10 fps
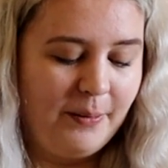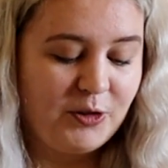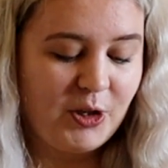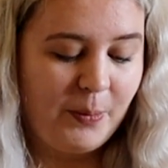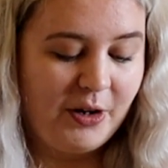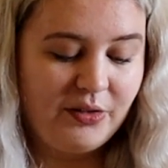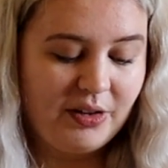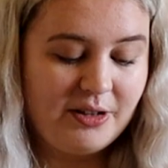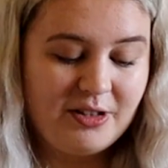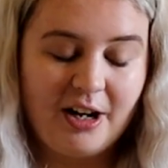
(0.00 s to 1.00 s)
So both
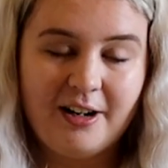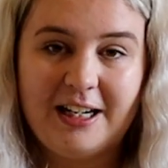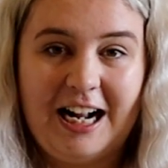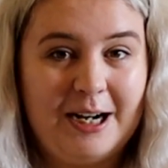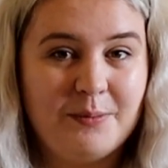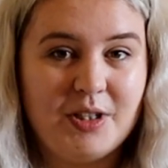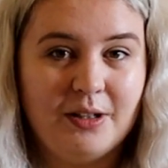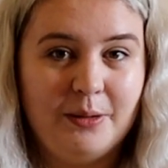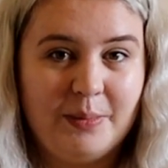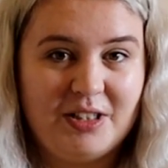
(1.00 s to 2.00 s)
of those are an
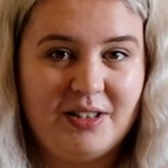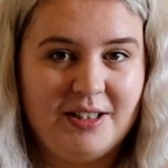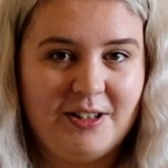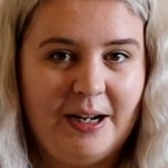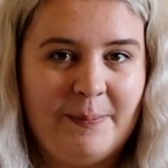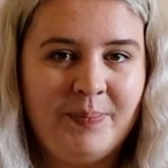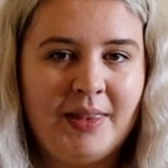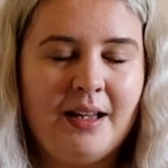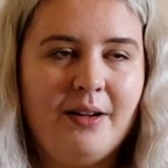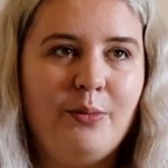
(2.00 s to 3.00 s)
absolute must this time.
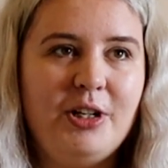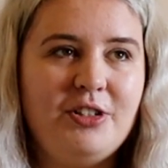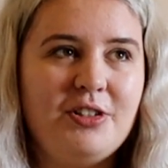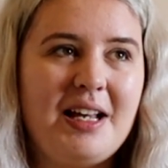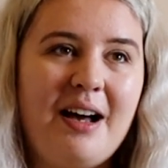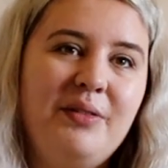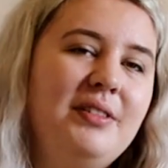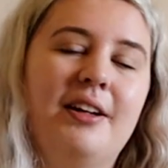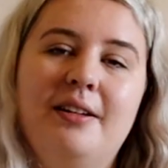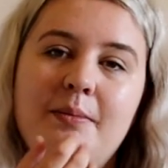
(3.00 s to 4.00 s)
We just
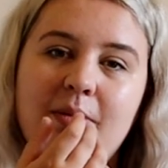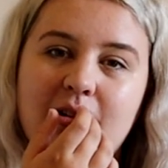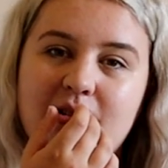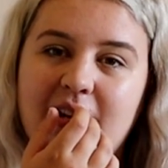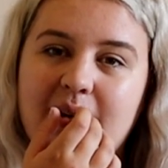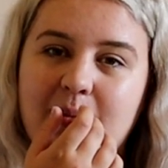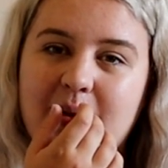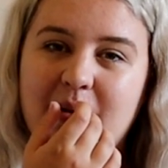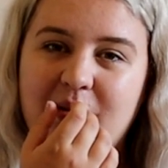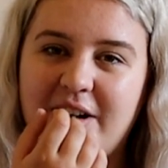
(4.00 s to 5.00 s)
haven't done them because like
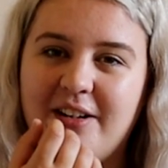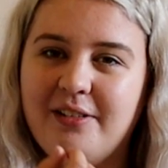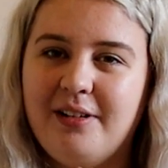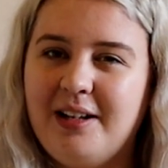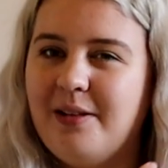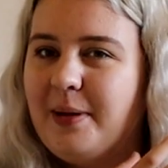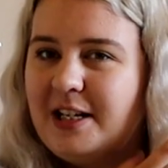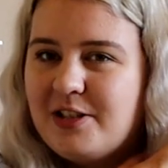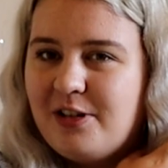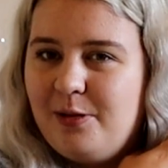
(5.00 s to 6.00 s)
me and my friend aren't like the
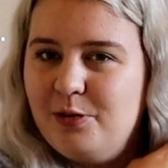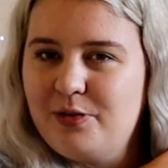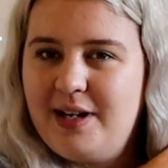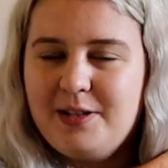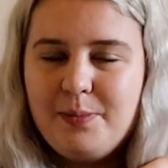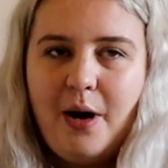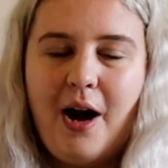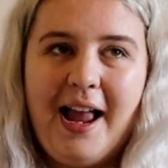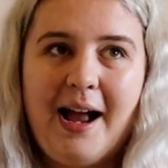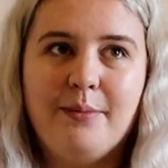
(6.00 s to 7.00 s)
biggest Star Wars fans, but
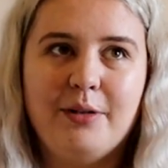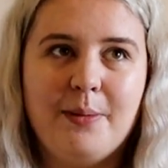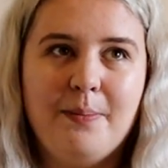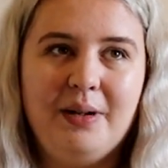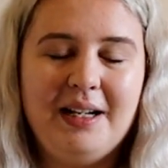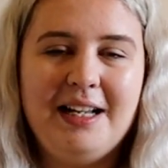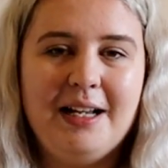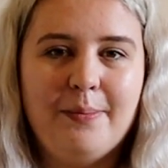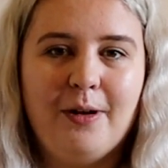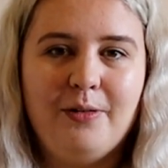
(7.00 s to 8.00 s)
I am
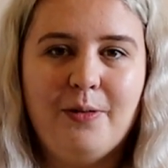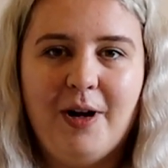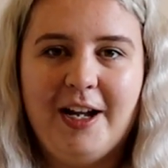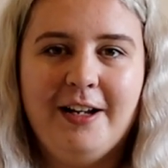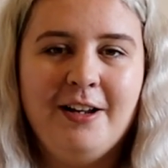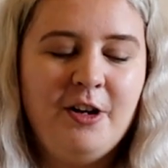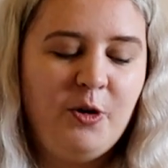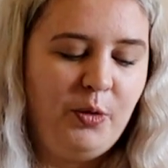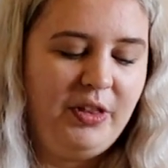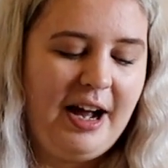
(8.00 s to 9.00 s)
completely blown away
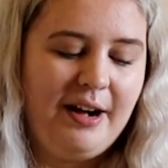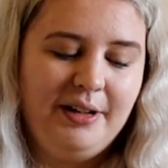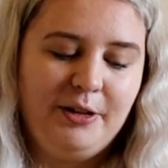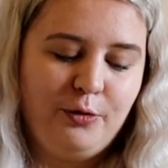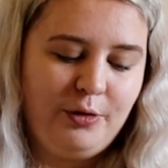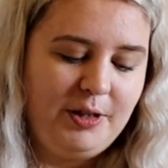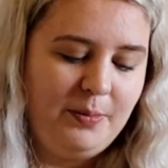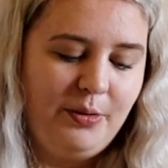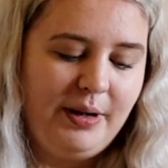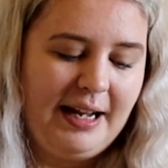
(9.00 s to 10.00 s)
with how
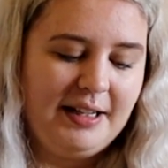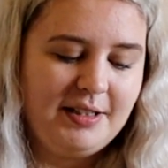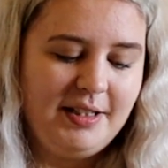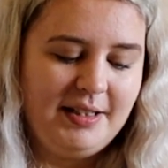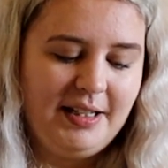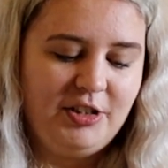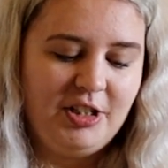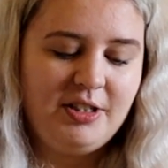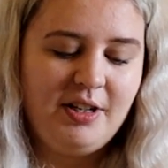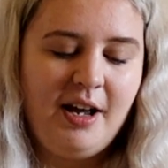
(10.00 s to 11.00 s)
incredible Galaxy's Edge
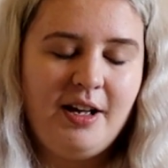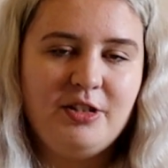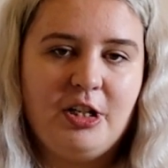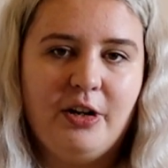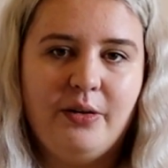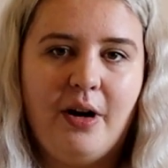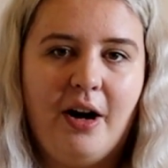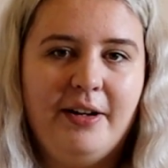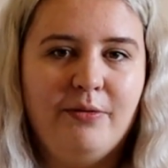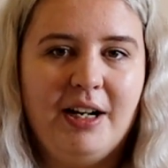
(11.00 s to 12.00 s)
is. So
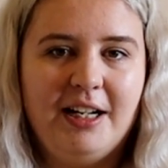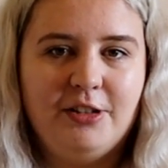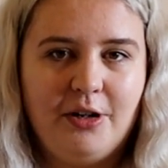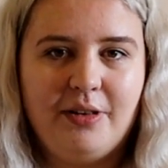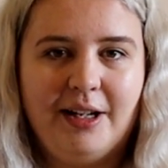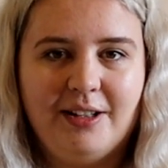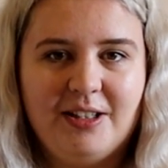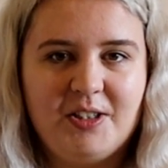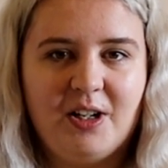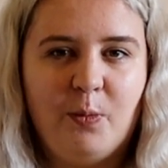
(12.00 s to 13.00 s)
I really do think
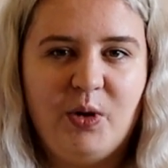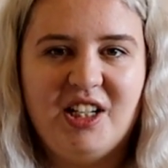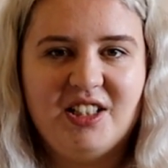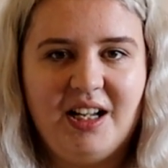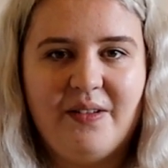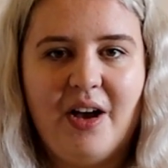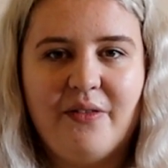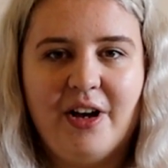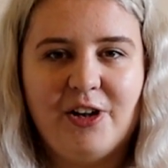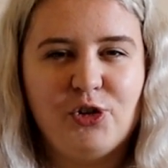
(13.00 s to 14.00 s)
this time we need to give it
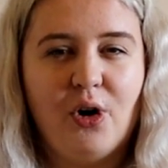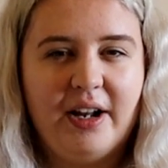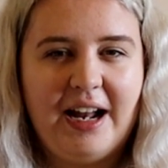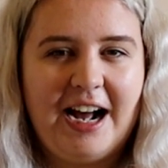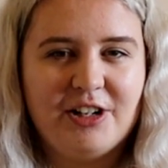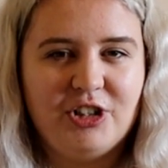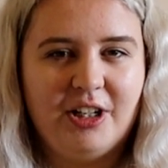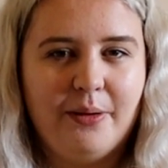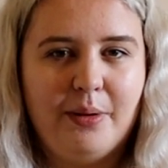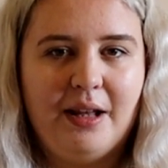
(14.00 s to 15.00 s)
a fair shot and
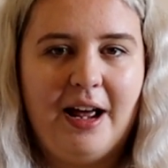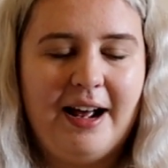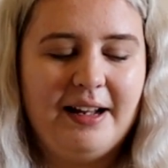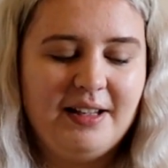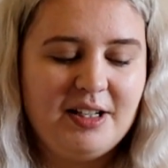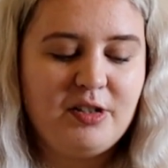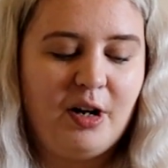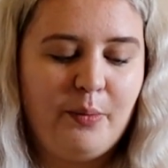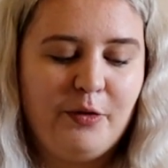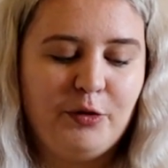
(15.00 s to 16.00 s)
actually go in there. And this
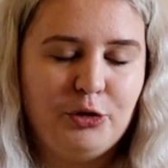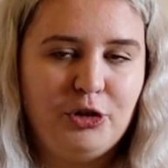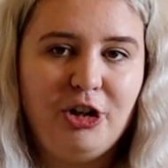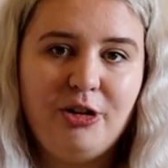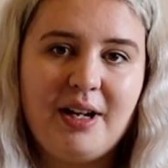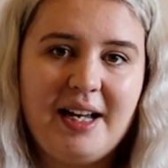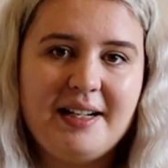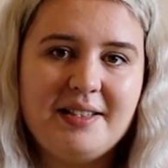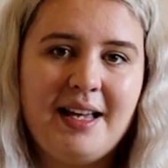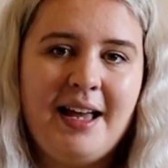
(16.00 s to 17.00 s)
time we've got 2
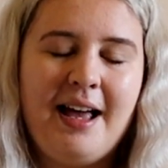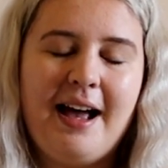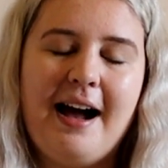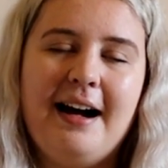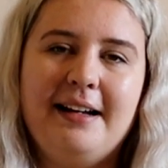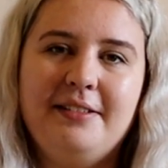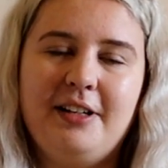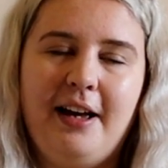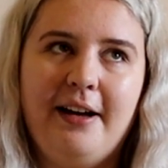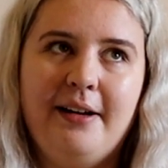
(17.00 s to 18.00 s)
days
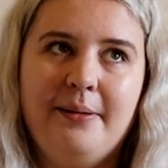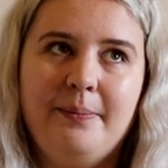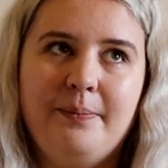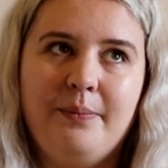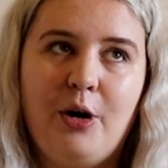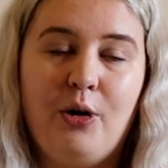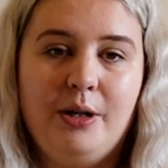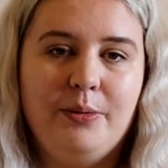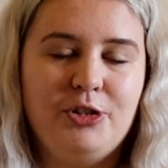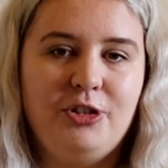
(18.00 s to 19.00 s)
at
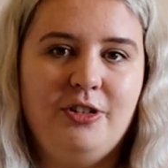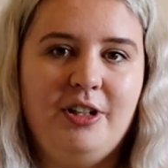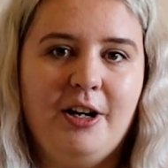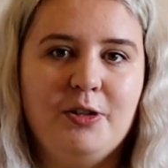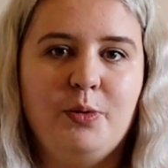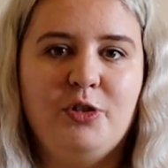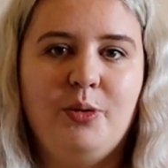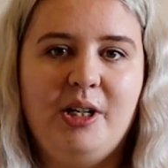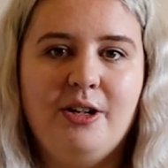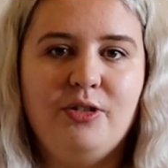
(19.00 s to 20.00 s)
Hollywood Studios,
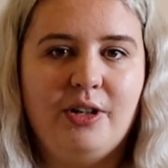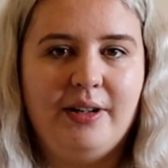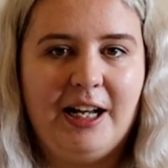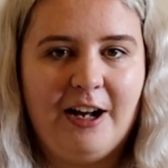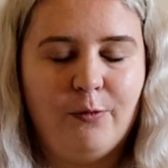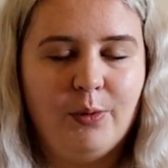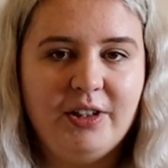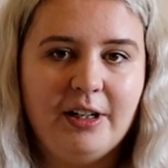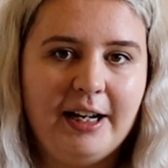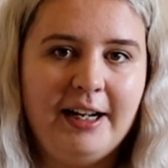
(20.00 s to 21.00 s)
which we usually only have
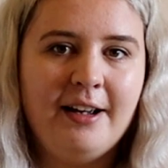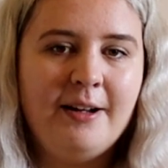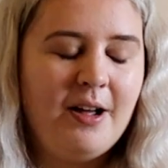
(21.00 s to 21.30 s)
1 day.